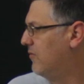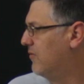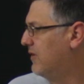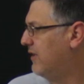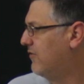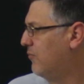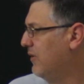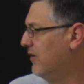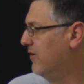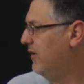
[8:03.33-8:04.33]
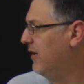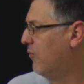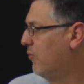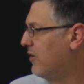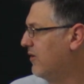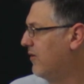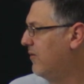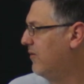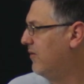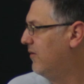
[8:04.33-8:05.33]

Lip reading: That's weird. It'll work in the...